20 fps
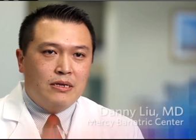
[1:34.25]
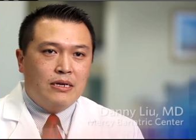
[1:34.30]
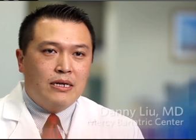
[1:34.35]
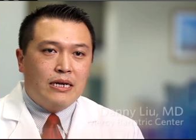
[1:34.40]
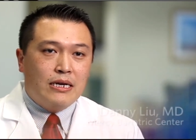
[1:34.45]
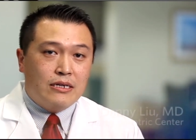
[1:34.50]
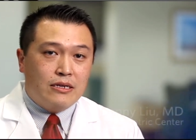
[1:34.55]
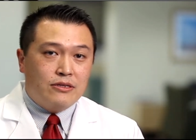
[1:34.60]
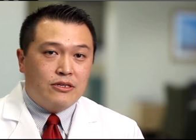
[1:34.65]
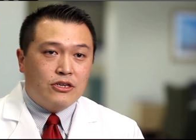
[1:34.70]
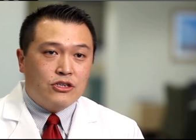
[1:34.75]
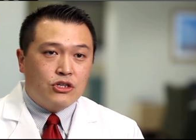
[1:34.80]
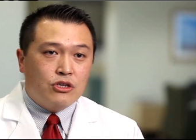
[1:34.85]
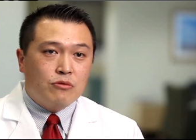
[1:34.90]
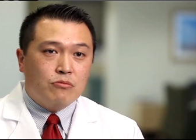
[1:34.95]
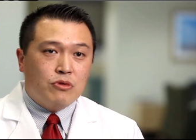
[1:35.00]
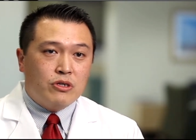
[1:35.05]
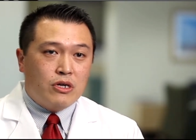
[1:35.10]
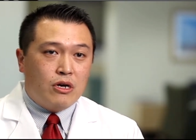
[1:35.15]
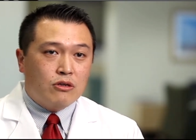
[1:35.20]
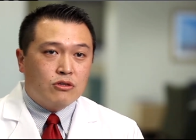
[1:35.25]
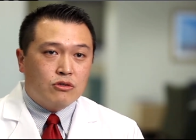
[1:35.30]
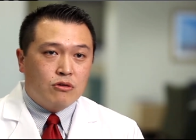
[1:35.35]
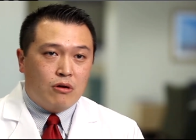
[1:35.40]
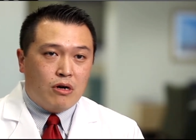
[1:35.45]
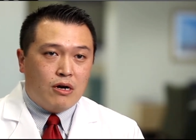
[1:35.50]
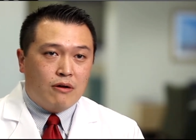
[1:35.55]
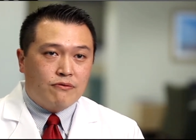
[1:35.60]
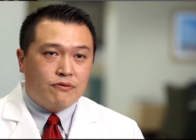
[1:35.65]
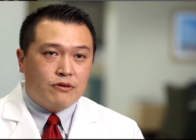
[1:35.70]
In addition, we also
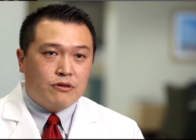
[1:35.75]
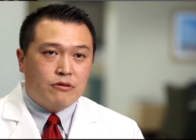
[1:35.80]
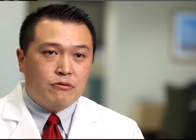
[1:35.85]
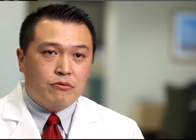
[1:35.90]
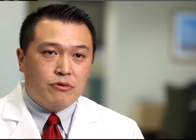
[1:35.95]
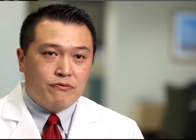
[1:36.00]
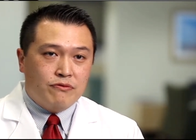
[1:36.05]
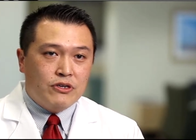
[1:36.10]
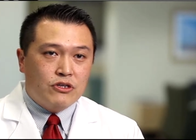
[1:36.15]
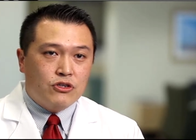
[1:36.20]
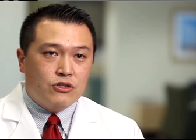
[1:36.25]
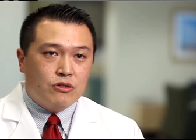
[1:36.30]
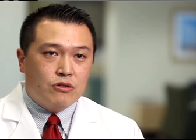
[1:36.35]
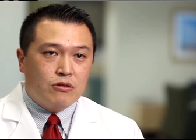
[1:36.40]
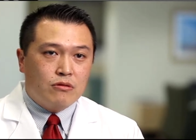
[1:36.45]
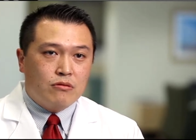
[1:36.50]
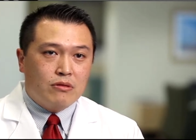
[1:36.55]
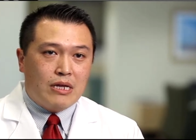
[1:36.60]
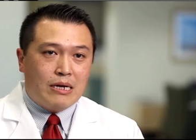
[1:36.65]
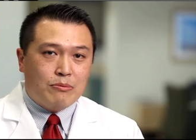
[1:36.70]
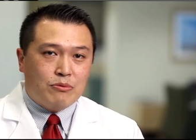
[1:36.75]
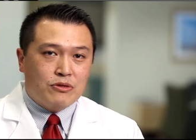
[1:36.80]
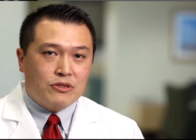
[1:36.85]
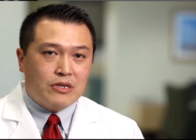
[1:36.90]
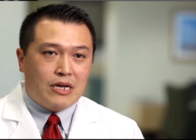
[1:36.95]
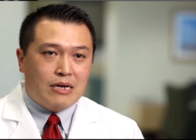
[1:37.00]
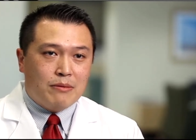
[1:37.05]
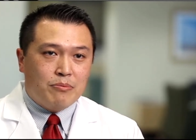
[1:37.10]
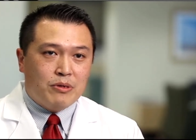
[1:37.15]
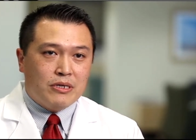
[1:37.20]
offer revisional
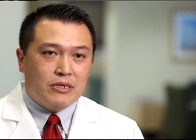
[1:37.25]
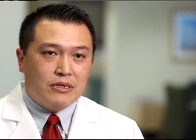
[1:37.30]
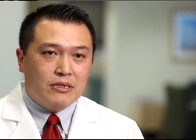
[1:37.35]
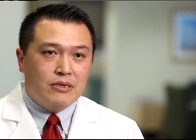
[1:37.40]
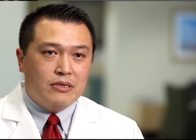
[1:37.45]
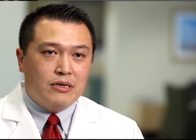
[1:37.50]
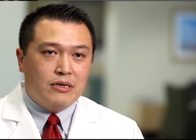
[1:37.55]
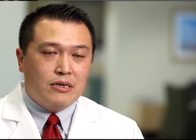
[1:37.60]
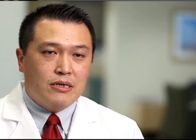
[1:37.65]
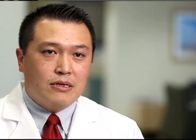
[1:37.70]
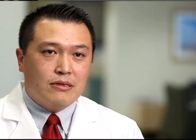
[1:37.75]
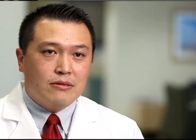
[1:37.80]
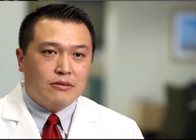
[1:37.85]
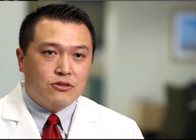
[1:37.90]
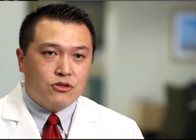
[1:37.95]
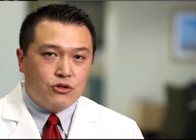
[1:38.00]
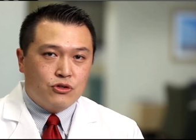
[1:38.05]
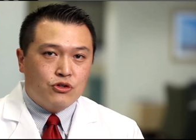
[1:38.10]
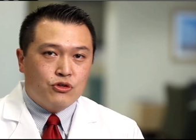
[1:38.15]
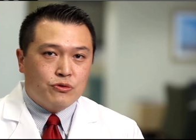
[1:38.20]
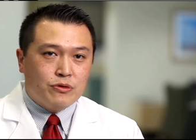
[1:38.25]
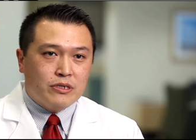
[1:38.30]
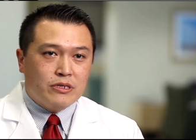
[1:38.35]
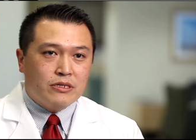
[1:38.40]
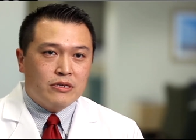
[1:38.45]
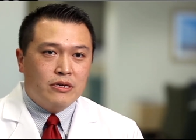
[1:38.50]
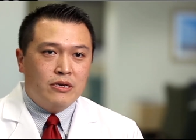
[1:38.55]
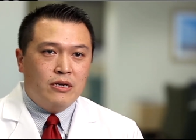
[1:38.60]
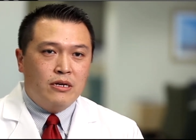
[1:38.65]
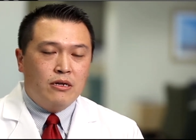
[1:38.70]
laparoscopic uh,
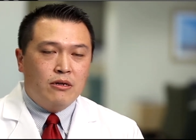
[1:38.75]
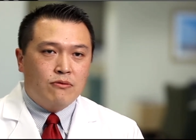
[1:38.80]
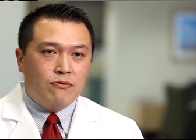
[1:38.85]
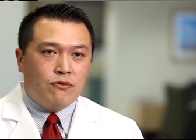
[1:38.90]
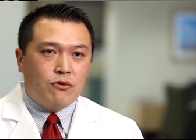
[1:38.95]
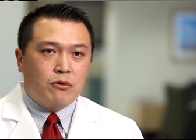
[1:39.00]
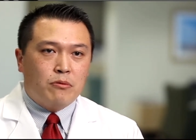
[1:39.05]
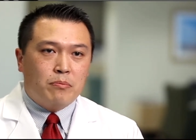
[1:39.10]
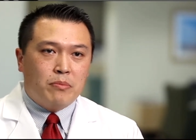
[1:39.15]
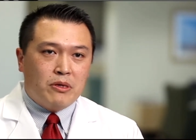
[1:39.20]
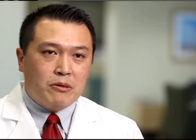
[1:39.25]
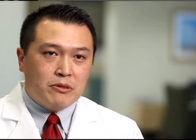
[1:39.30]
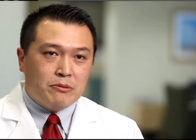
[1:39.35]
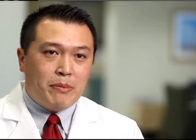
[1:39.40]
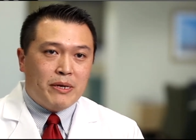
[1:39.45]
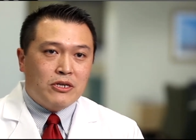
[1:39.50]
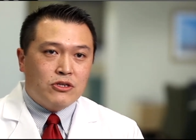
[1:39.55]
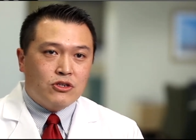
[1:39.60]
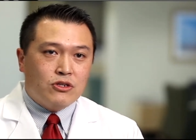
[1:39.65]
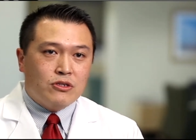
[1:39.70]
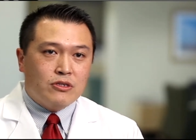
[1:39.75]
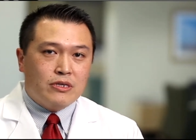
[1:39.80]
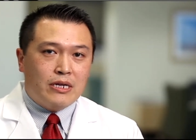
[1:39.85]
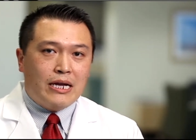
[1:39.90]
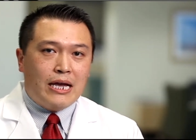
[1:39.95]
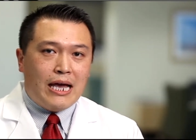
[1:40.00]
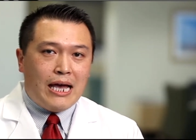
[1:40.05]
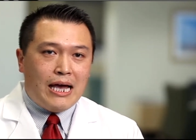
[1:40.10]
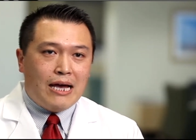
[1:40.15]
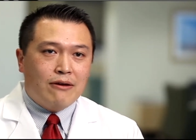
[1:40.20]
surgeries for those patients that
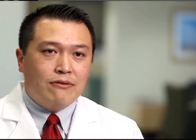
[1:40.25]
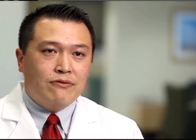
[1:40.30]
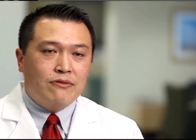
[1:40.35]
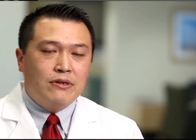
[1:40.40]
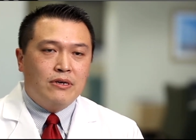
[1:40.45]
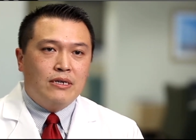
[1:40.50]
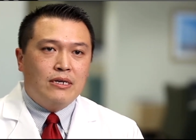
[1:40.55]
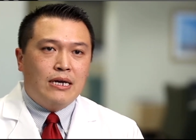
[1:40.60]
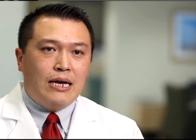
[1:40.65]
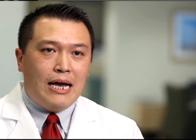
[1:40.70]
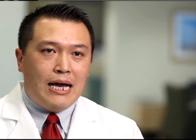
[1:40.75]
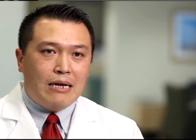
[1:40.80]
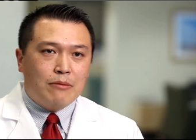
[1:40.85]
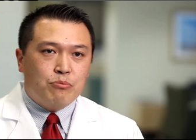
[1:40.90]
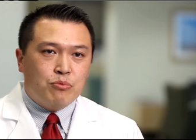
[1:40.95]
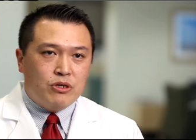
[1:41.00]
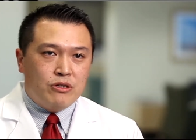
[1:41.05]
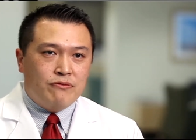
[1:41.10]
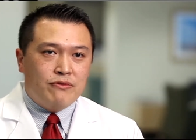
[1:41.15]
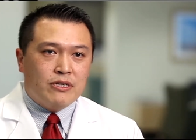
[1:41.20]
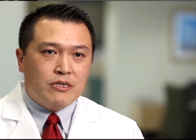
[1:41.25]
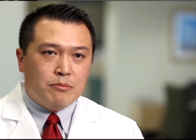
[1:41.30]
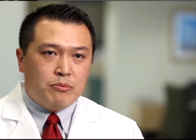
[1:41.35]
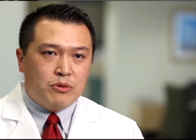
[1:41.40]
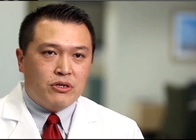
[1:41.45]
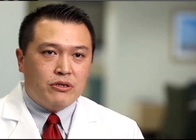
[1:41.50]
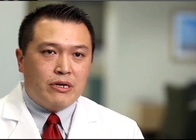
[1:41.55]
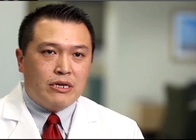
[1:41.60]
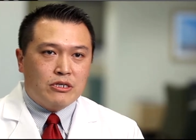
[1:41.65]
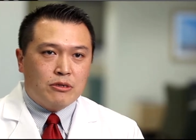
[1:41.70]
have had previous
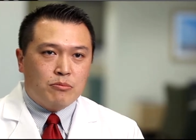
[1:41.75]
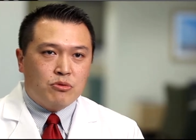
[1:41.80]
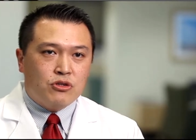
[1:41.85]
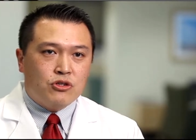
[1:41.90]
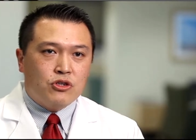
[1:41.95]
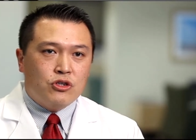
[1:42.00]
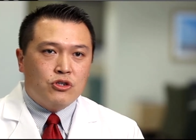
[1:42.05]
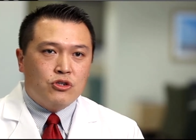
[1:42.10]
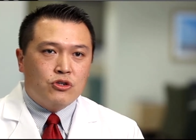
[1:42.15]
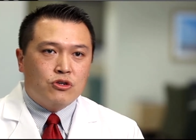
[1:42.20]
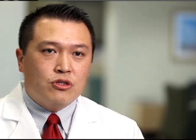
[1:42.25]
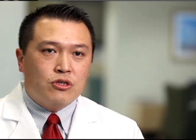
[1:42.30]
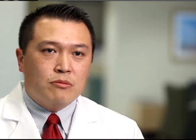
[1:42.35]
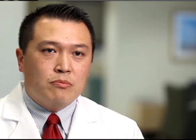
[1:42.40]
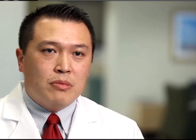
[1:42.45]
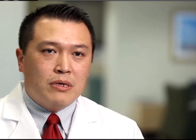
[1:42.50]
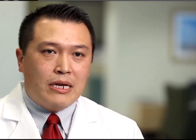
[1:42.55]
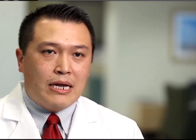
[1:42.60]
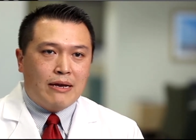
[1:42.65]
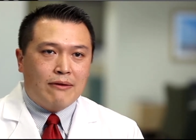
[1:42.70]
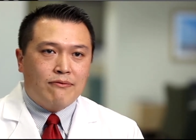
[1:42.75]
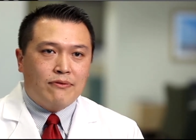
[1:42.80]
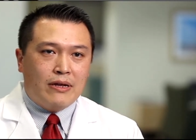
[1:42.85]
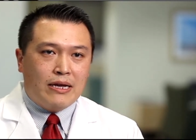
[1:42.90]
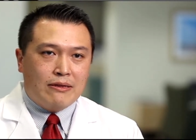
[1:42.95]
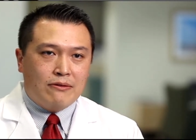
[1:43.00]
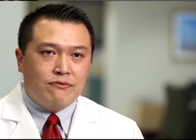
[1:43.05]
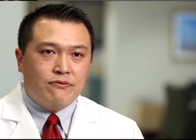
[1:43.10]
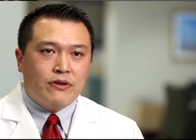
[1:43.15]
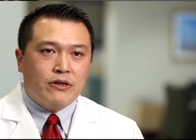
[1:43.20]
bariatric procedures but have
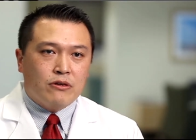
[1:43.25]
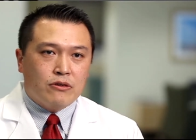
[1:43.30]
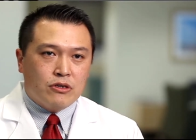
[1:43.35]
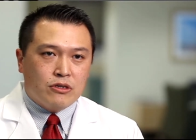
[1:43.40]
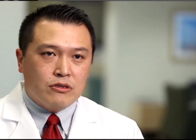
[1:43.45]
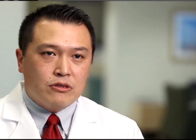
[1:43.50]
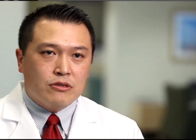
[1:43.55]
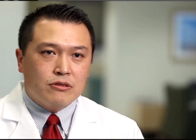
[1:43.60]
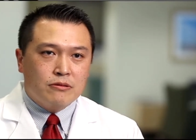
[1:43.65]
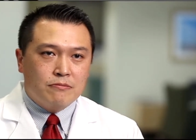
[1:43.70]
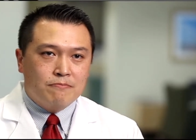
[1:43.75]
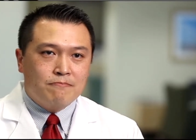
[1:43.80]
had failures.